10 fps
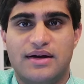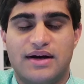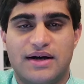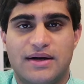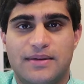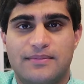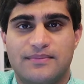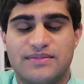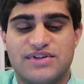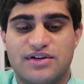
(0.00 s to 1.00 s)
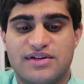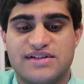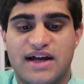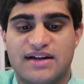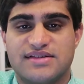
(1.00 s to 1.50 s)
certain
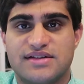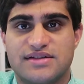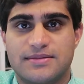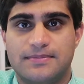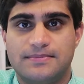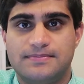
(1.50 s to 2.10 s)
statuses.